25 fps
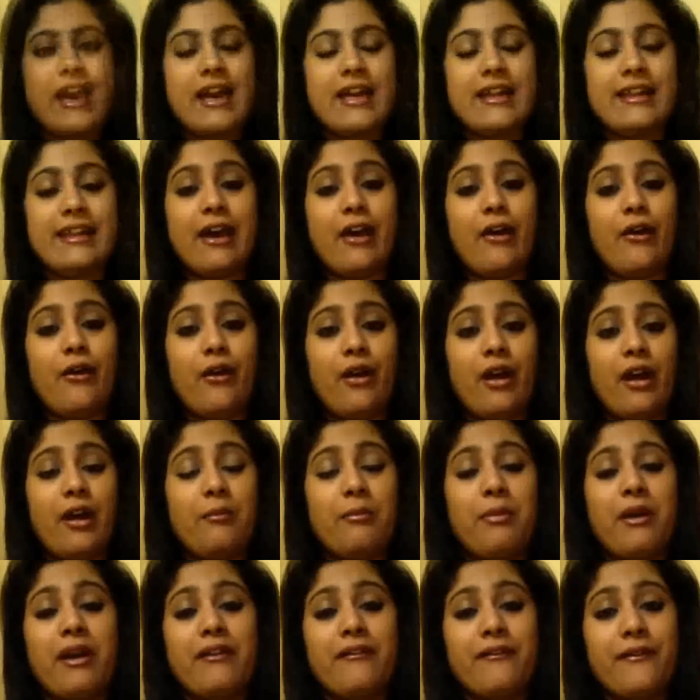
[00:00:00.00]
Now,
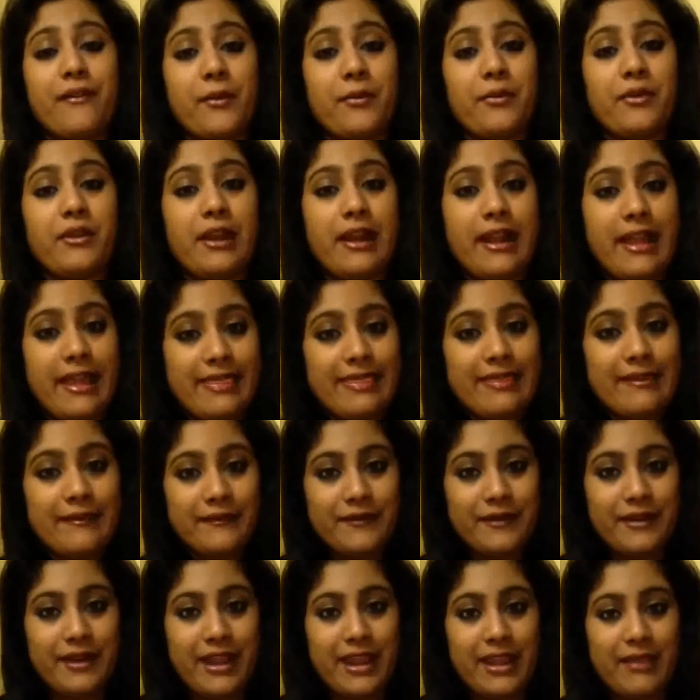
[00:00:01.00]
apart from the length of
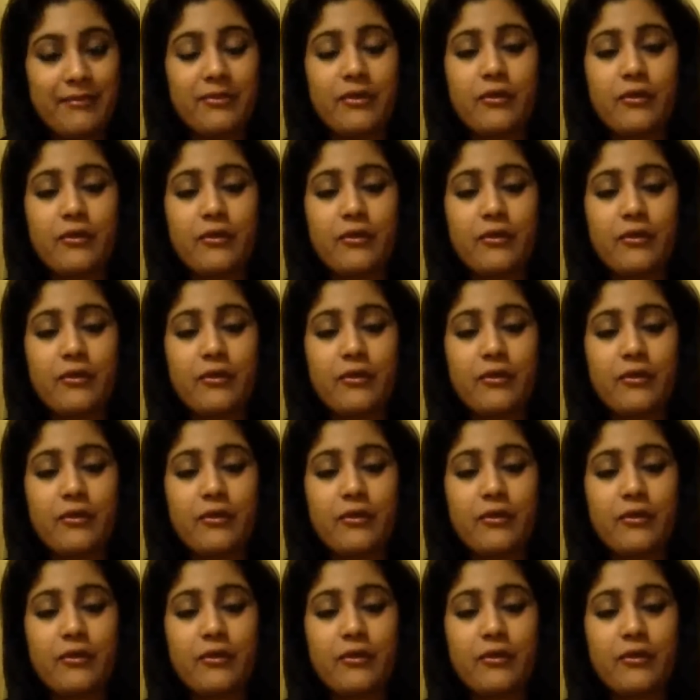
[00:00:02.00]
the name,